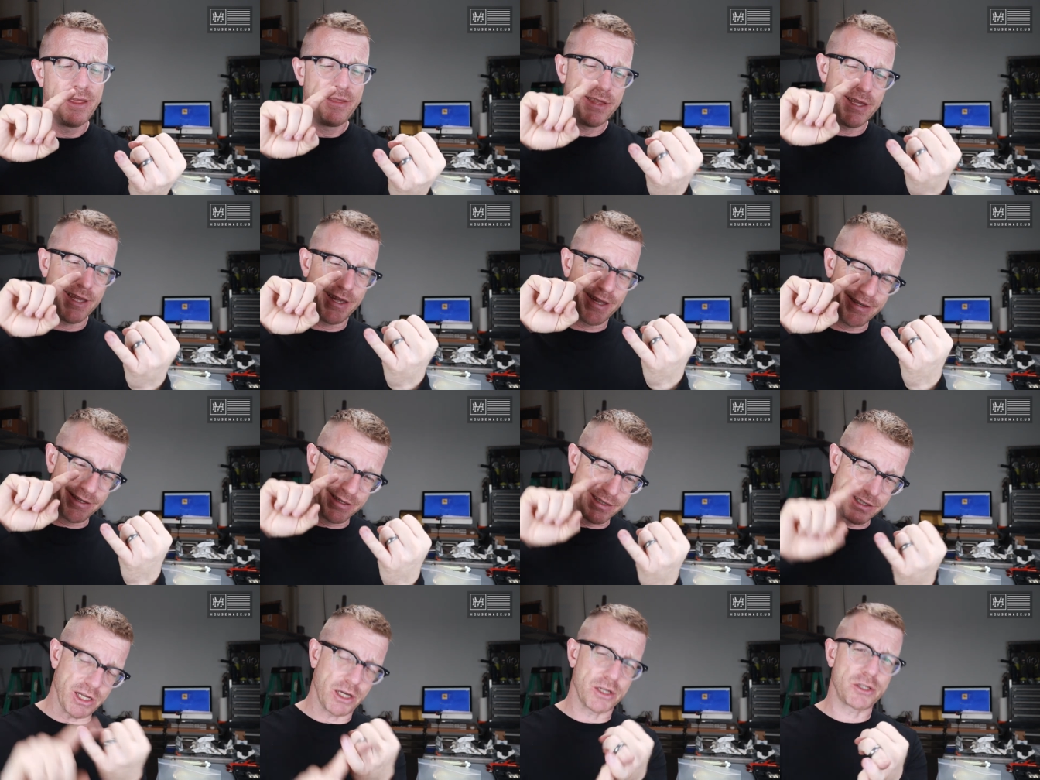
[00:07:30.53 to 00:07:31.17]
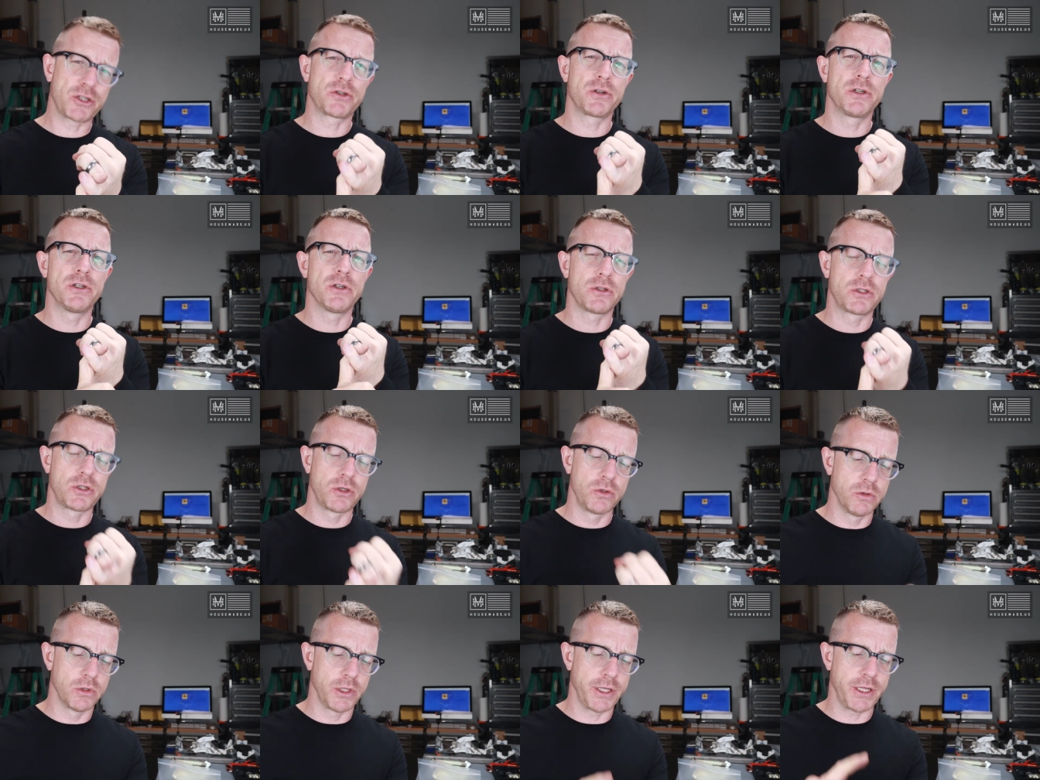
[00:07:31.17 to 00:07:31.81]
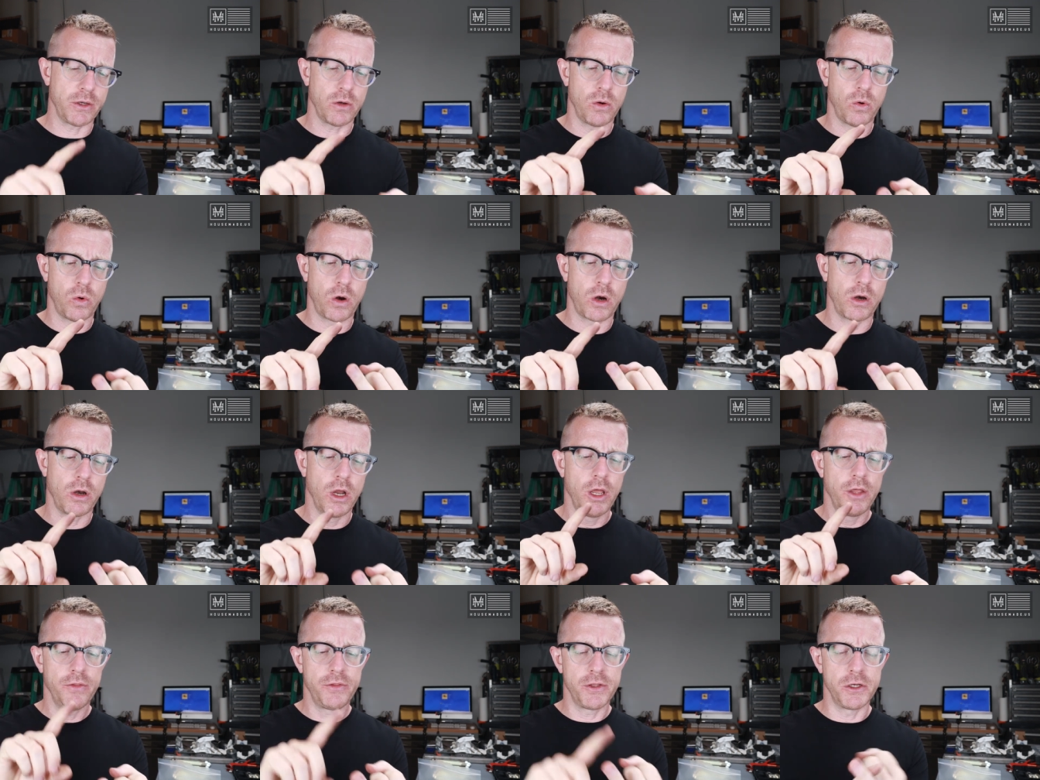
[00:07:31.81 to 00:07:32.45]
the industrial tooling
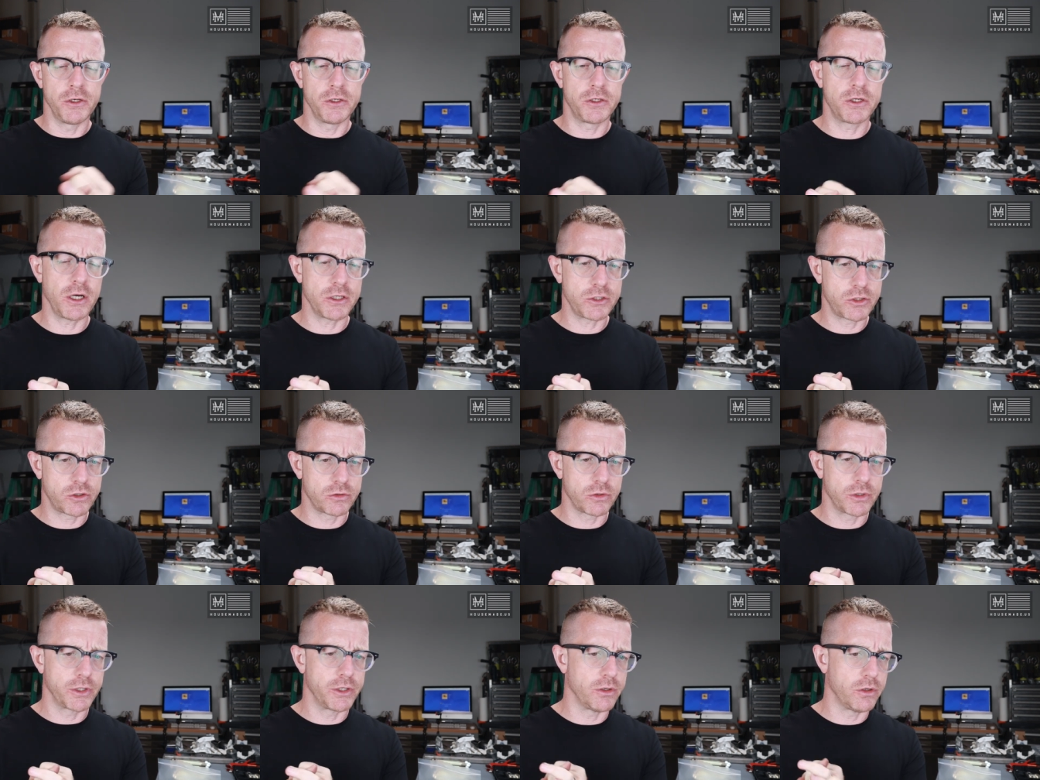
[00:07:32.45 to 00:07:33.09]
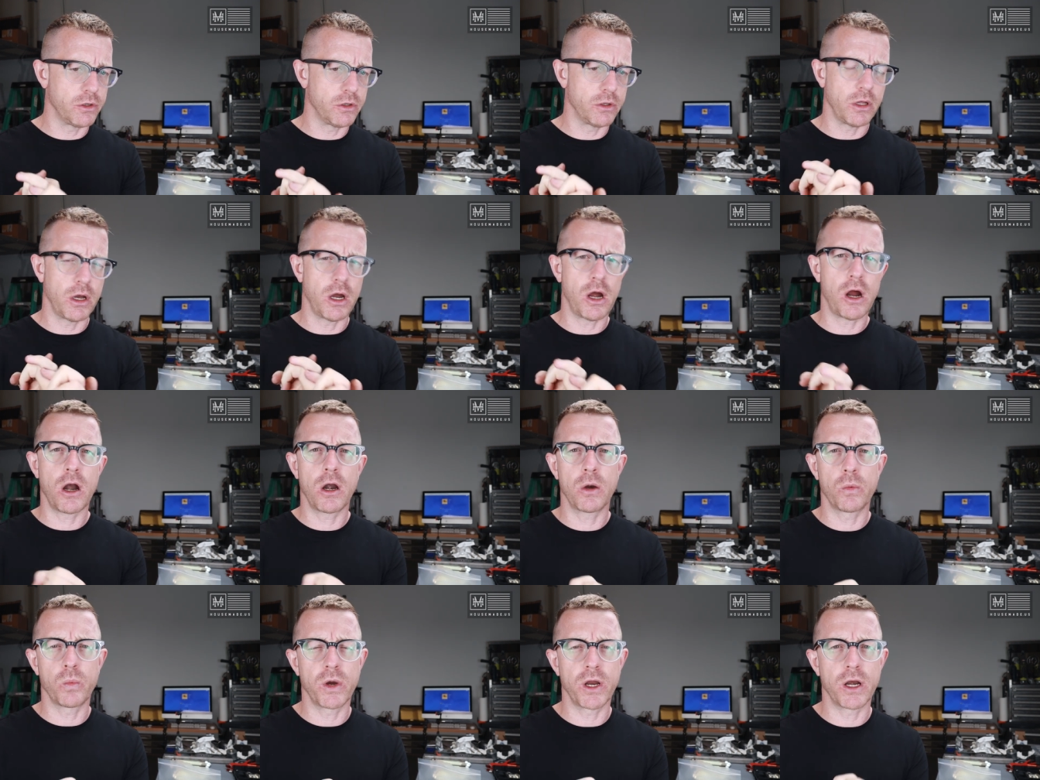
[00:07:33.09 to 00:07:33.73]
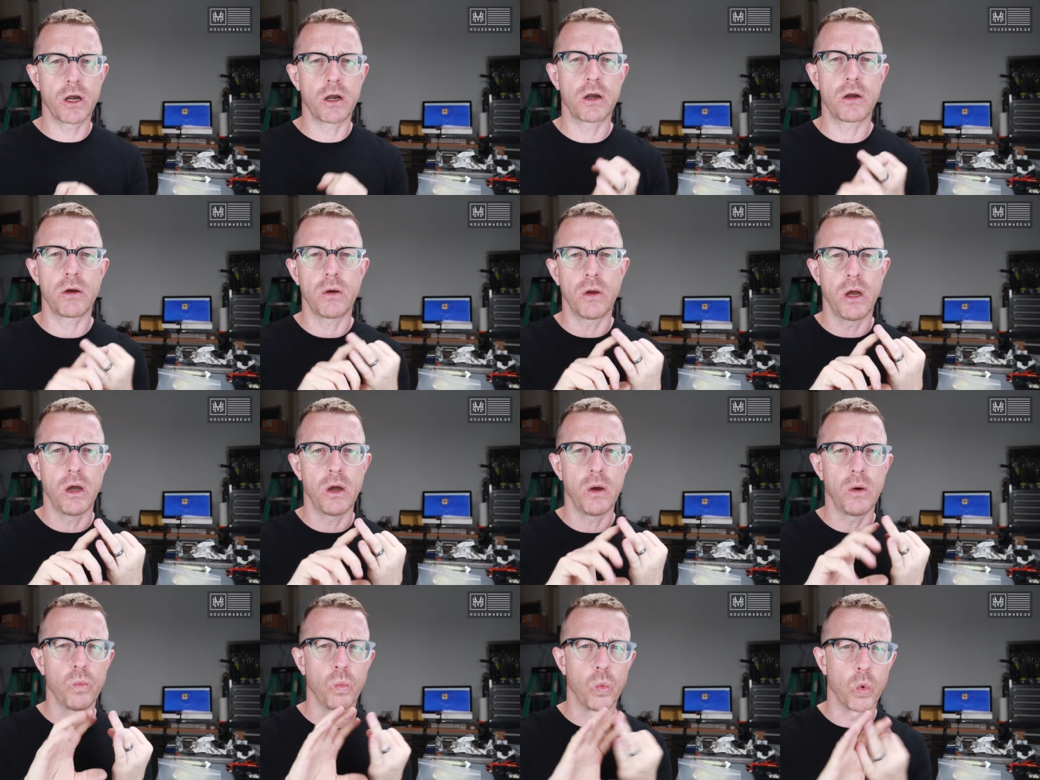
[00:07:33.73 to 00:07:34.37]
or the industrial hardware uh,